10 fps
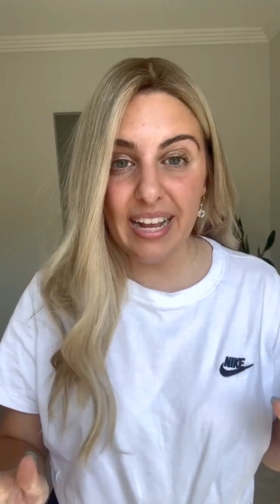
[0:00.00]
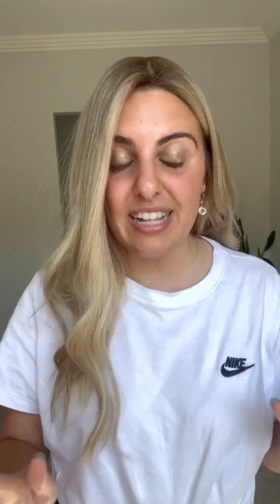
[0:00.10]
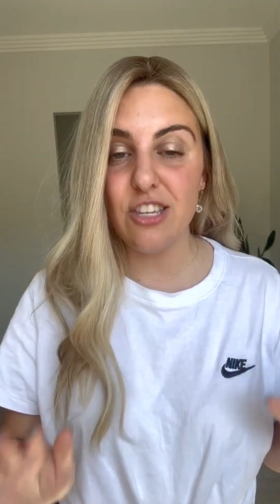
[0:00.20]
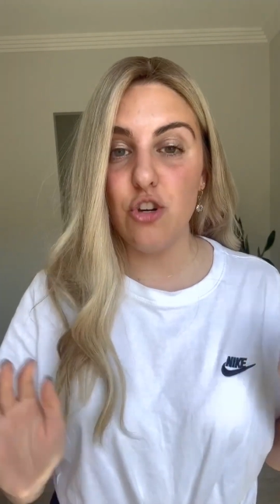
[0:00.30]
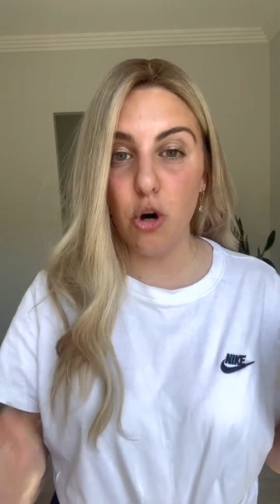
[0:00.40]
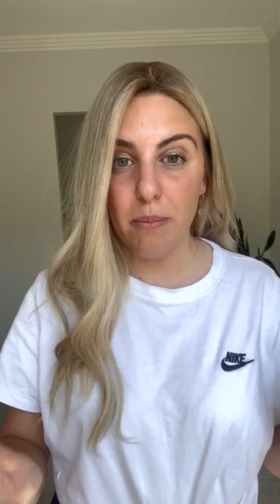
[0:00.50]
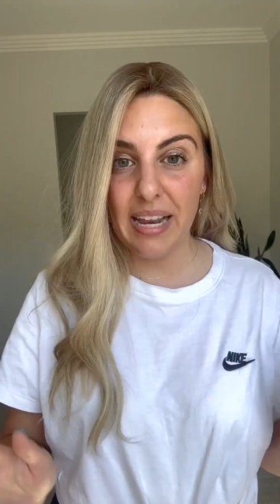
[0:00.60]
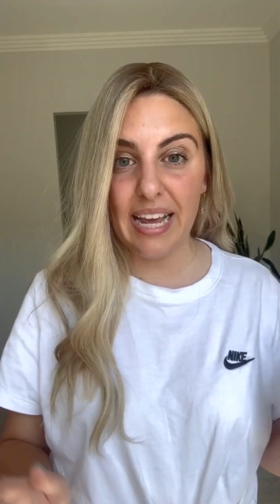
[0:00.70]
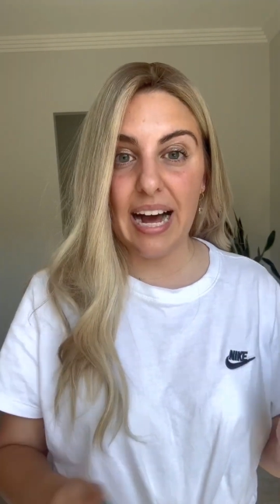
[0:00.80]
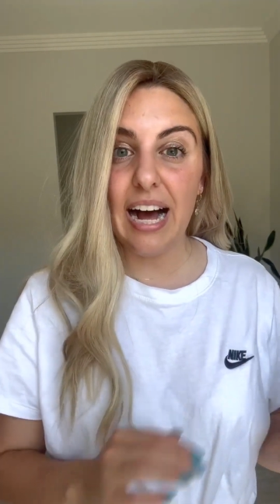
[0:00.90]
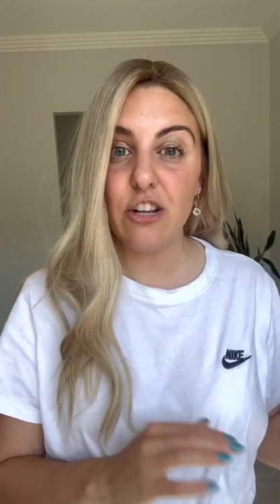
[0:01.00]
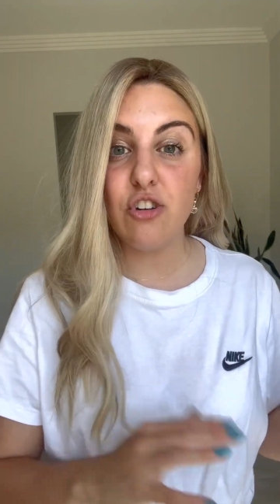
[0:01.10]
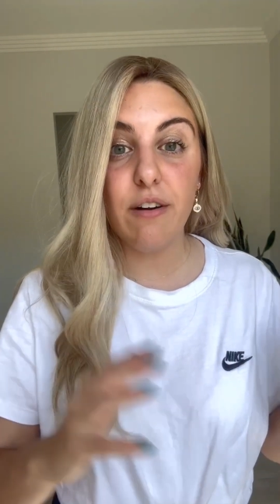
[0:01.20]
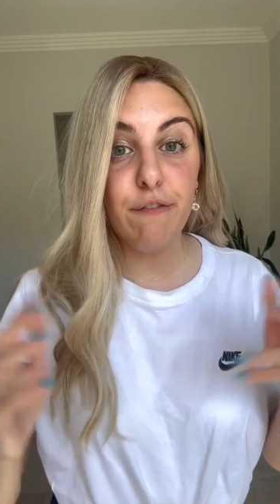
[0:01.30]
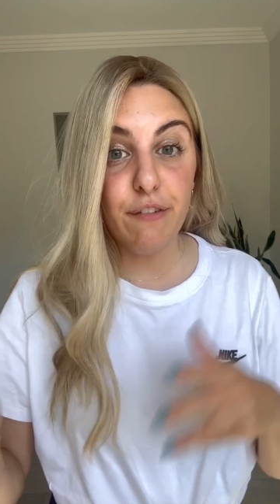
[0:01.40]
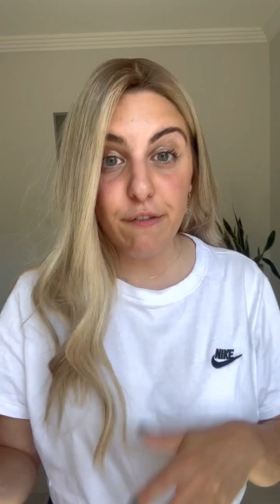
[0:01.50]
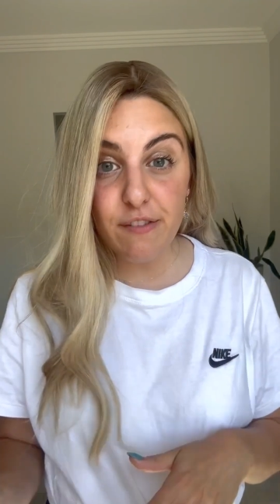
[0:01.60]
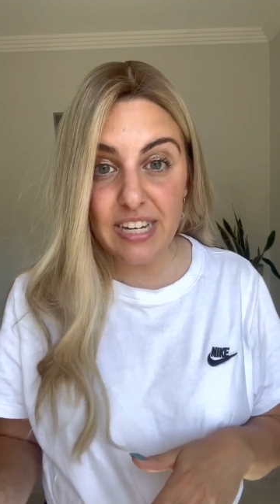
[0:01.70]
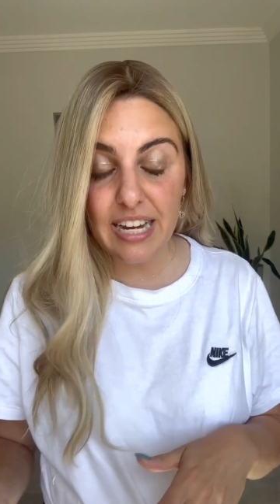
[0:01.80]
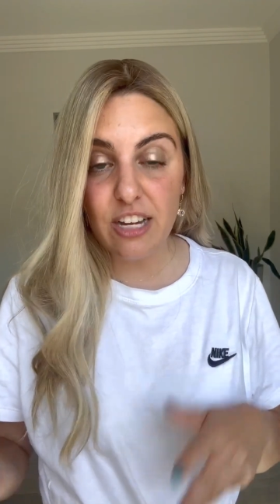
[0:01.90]
It's normally
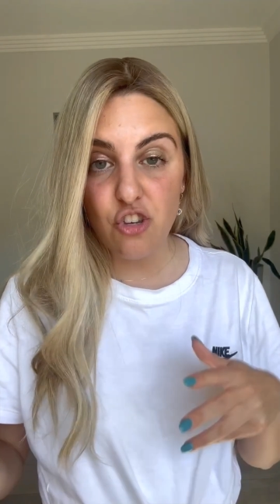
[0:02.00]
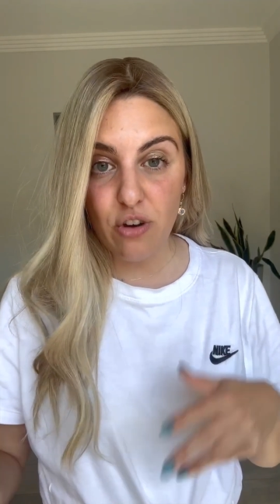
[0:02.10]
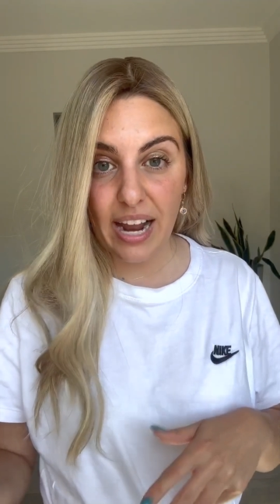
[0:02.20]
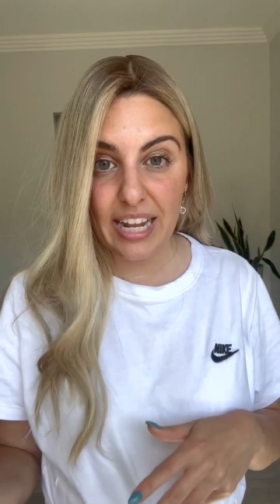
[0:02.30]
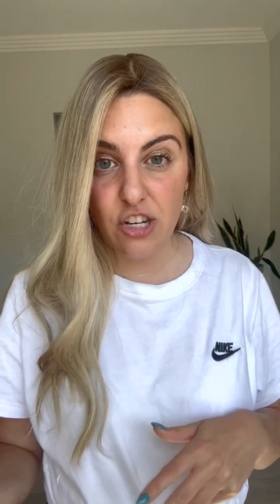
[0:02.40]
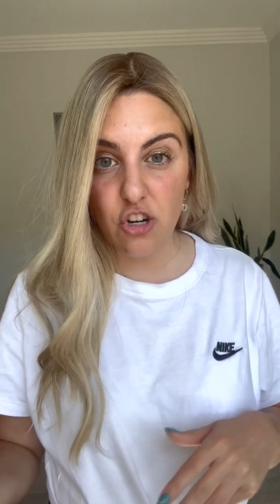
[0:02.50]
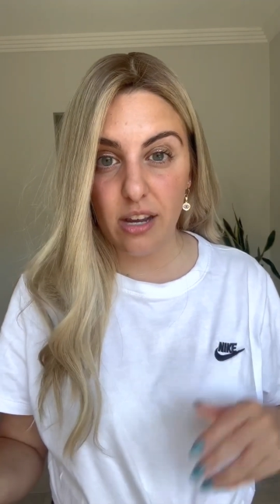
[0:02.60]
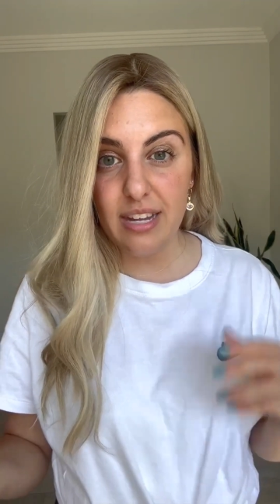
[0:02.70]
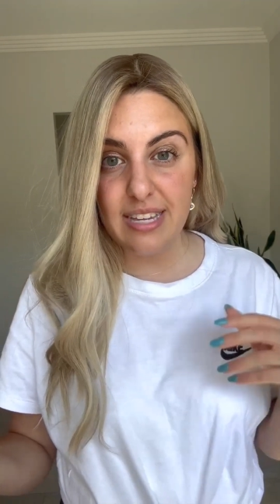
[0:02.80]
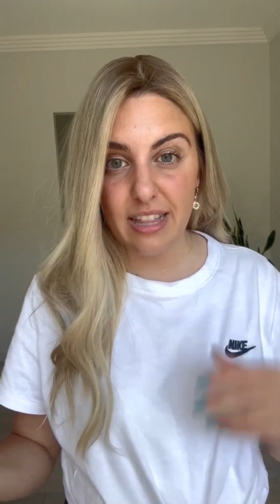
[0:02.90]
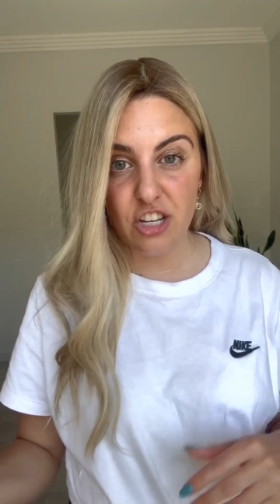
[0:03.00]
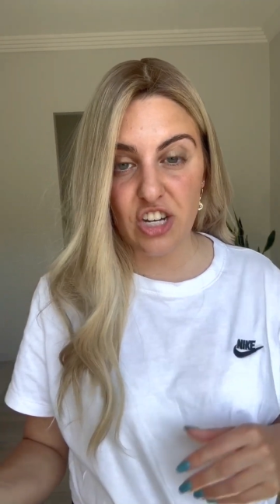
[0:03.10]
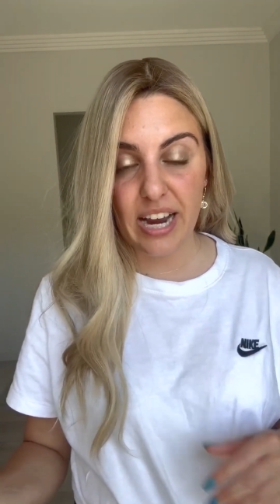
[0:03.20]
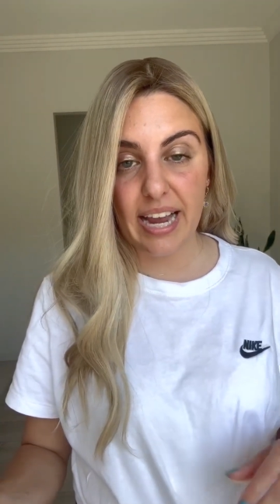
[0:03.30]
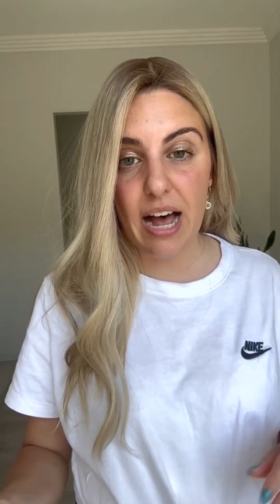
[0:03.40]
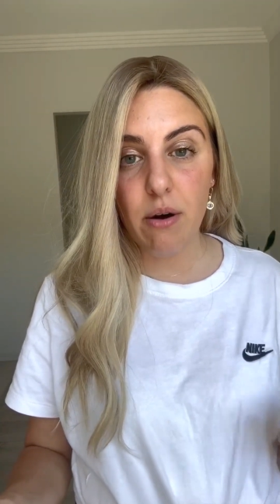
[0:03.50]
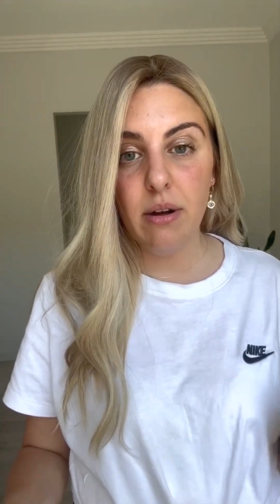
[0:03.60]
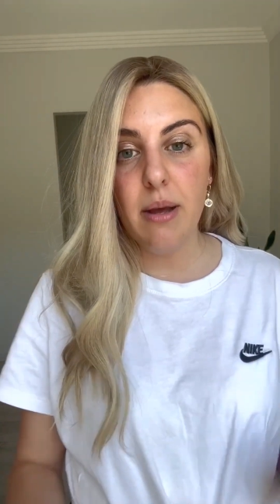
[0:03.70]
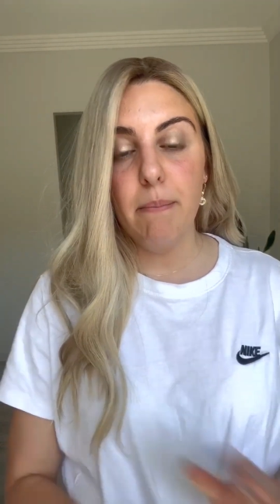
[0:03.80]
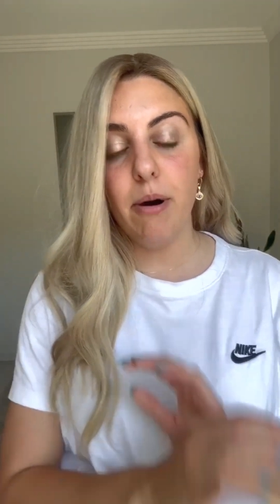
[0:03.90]
150 Australian dollars at the checkout,
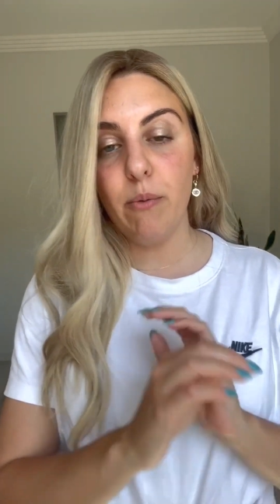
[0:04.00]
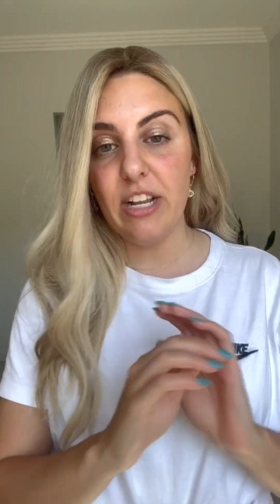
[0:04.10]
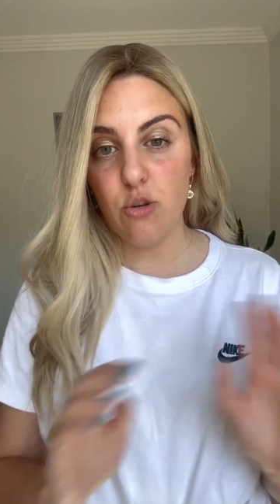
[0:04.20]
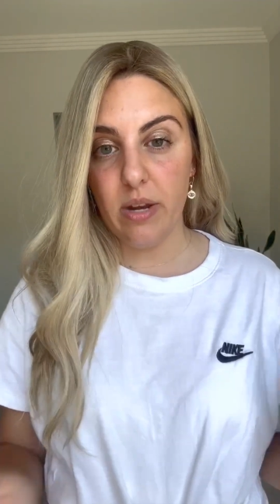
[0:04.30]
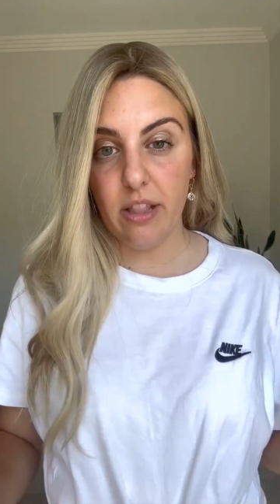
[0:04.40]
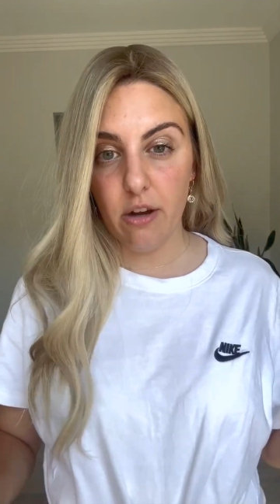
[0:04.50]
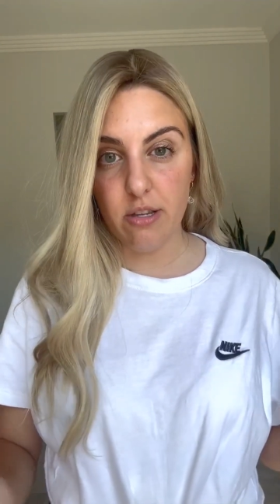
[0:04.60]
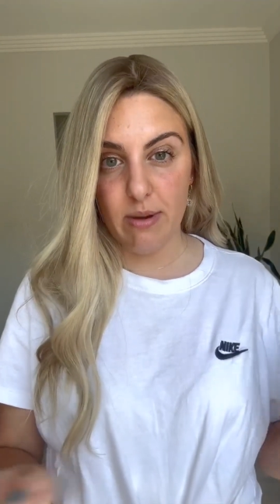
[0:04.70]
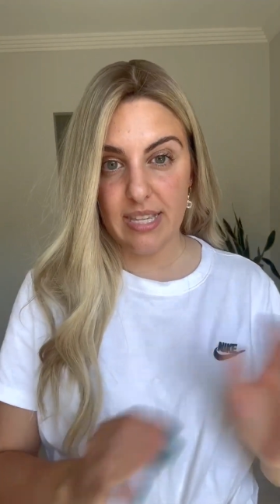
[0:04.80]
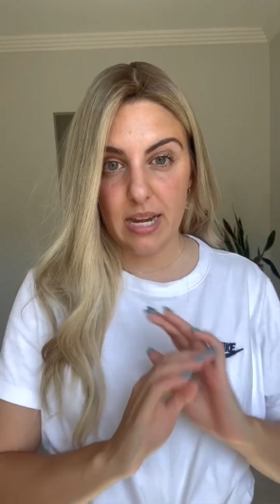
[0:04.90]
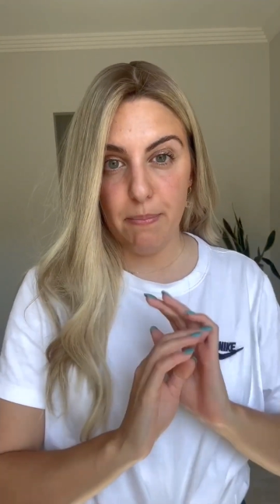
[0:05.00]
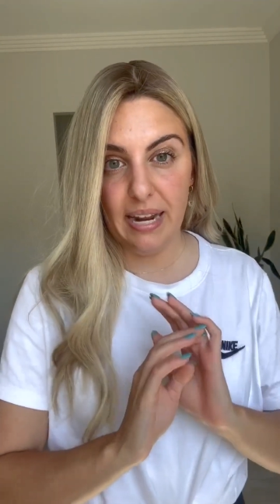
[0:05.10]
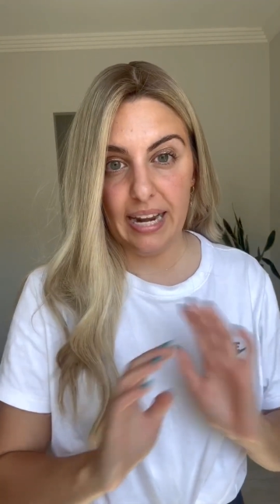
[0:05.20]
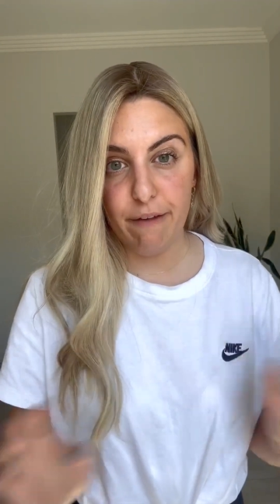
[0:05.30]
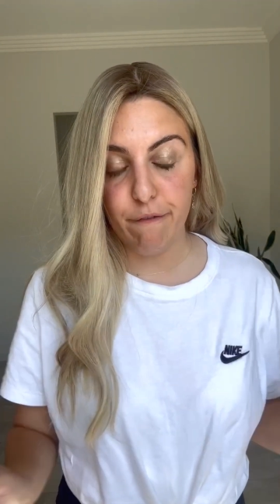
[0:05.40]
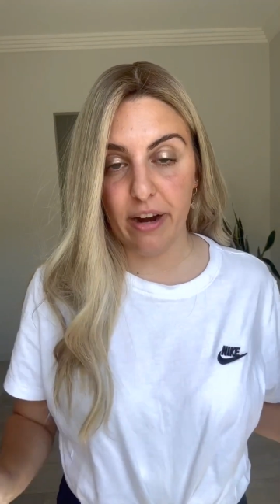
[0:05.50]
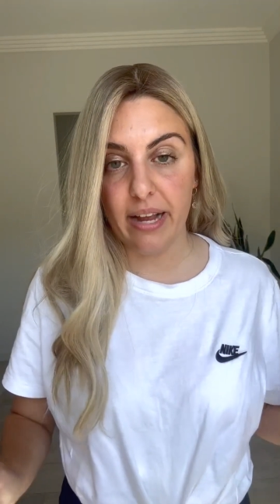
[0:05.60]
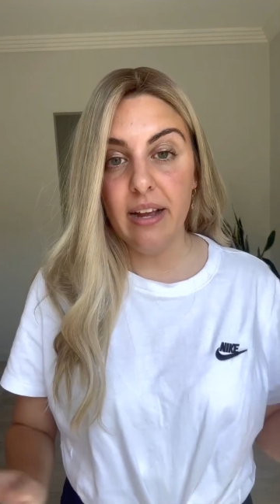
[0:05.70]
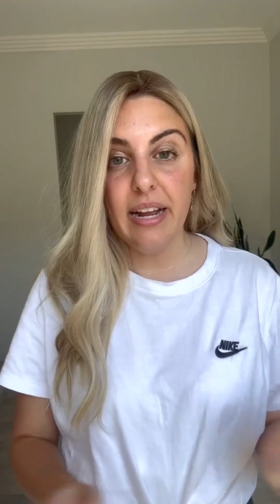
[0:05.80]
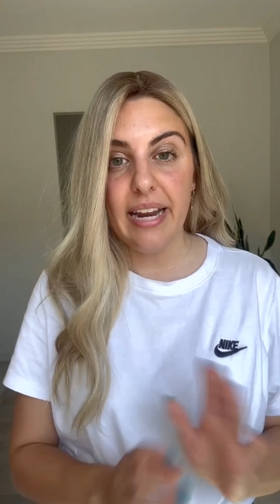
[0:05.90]
but we're doing those ones completely free.
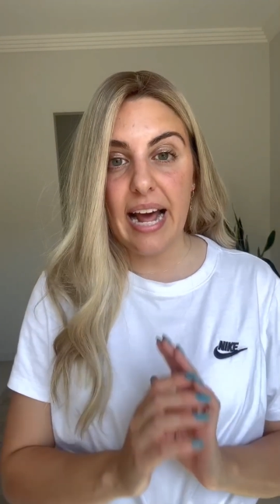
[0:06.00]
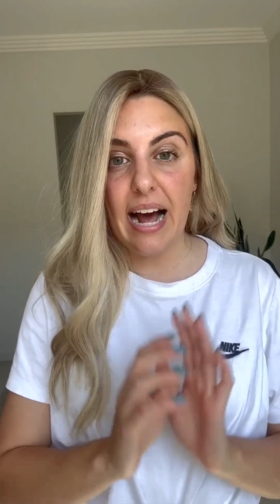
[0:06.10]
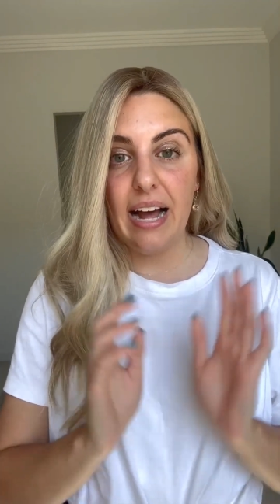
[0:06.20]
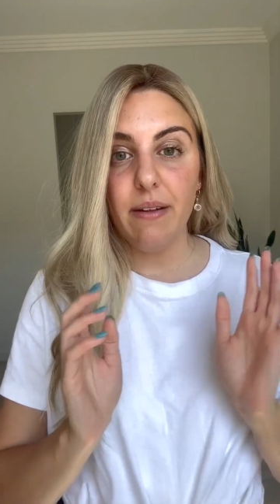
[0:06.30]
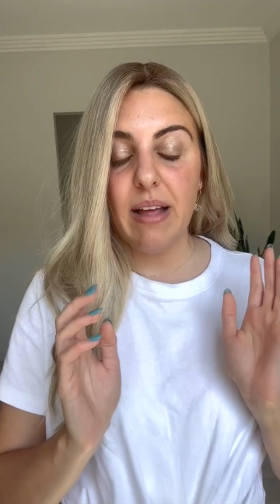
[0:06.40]
Now,